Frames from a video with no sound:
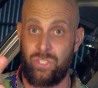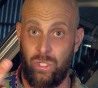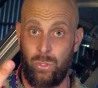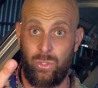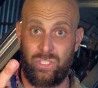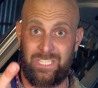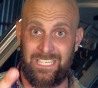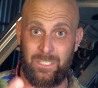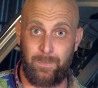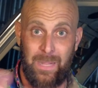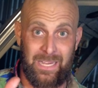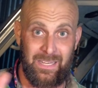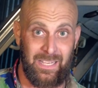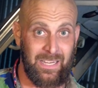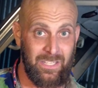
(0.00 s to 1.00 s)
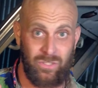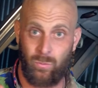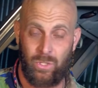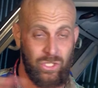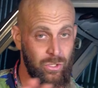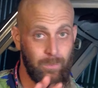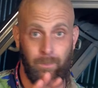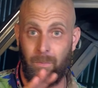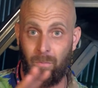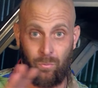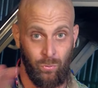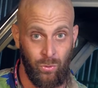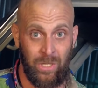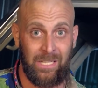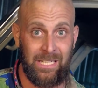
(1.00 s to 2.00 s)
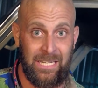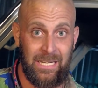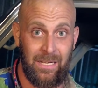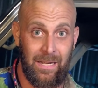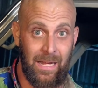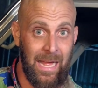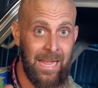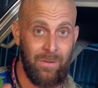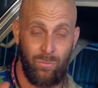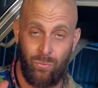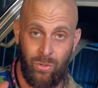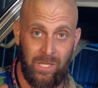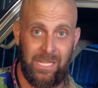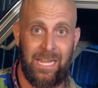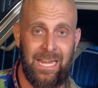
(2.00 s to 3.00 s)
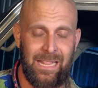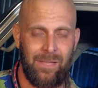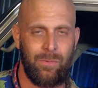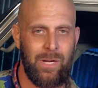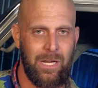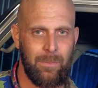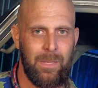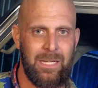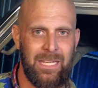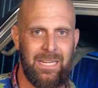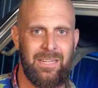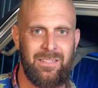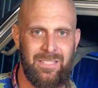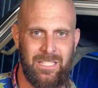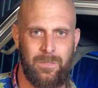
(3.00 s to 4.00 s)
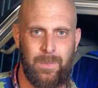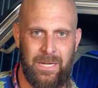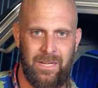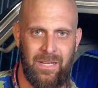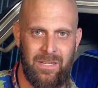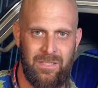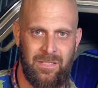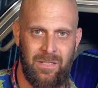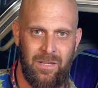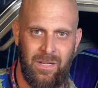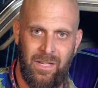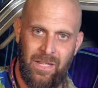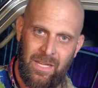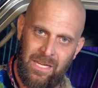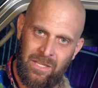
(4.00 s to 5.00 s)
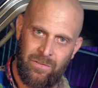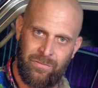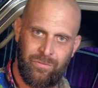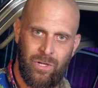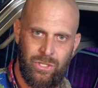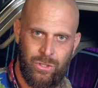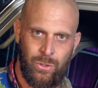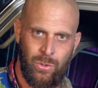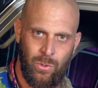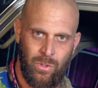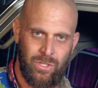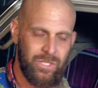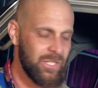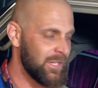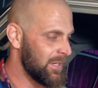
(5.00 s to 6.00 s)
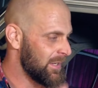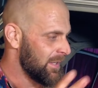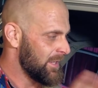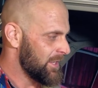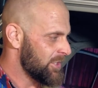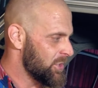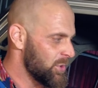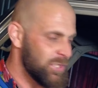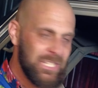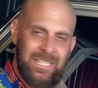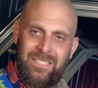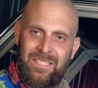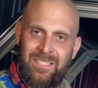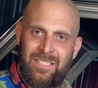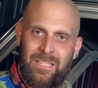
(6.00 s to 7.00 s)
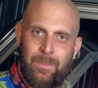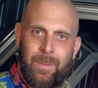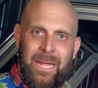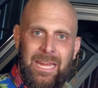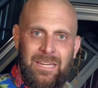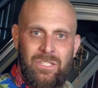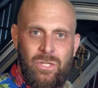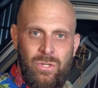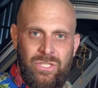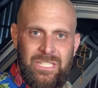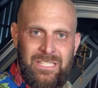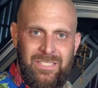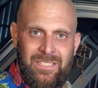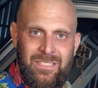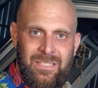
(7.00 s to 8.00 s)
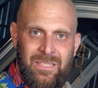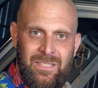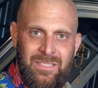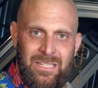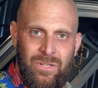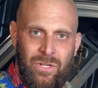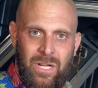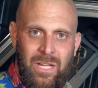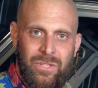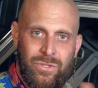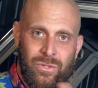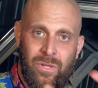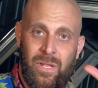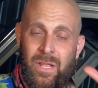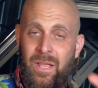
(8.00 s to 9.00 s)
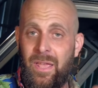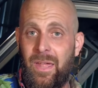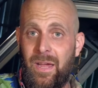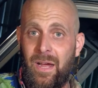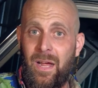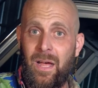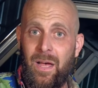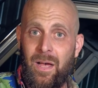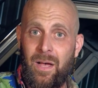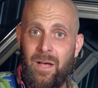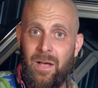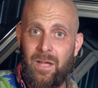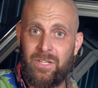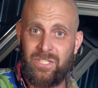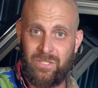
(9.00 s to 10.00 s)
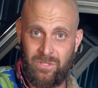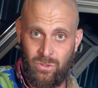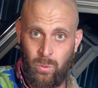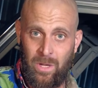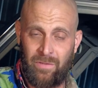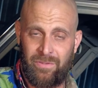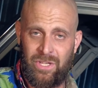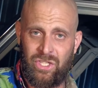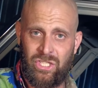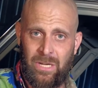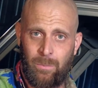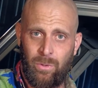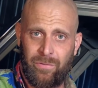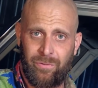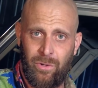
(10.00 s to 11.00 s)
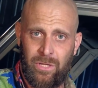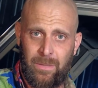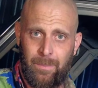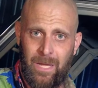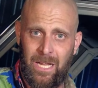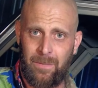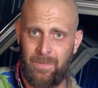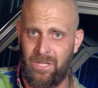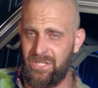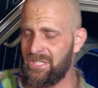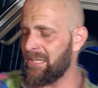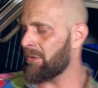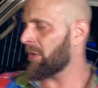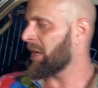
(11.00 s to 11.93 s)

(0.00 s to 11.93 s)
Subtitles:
two 6x9s, which are I really highly recommend getting 6x9s in the front two doors. Two 6s in the back, two 6s in the center console, 12-inch subwoofer in the bottom of the center